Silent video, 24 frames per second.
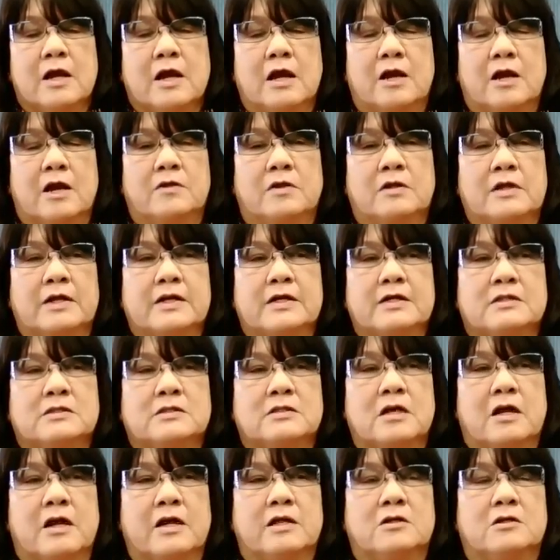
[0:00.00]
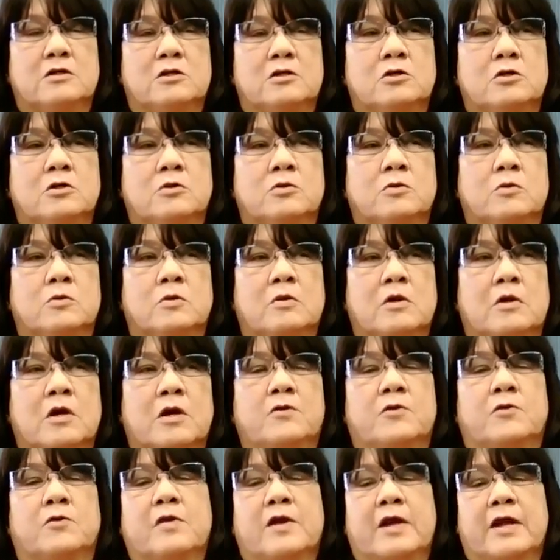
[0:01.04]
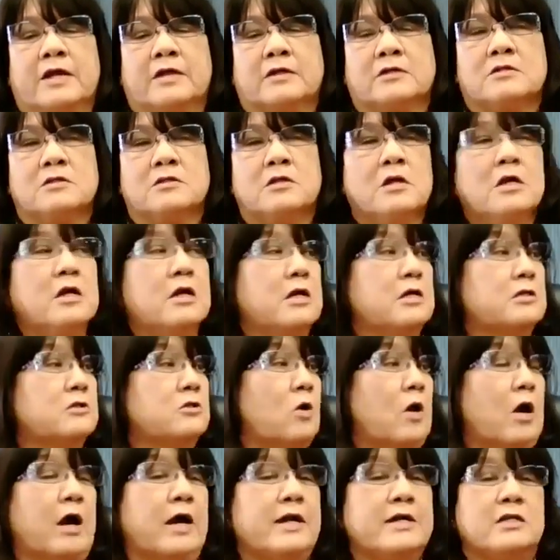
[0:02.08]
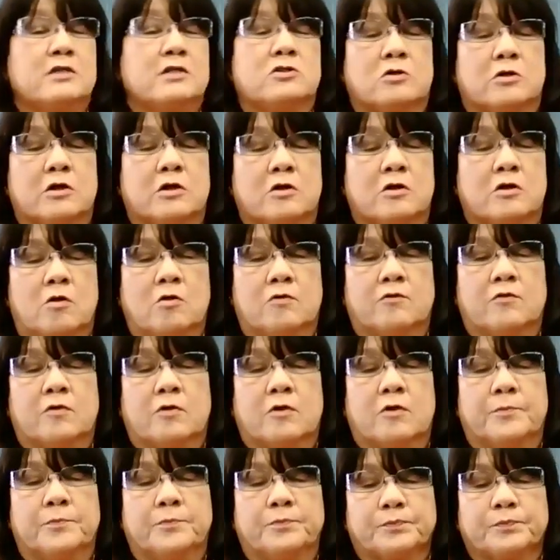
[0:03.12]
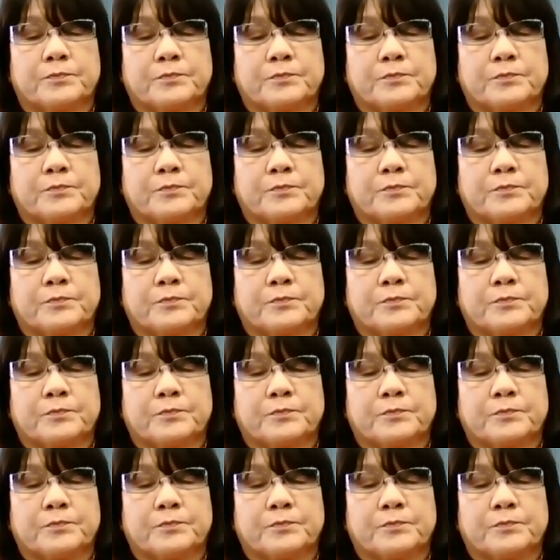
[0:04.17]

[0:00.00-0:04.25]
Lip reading: and then they decided to do other things. So I just took it over,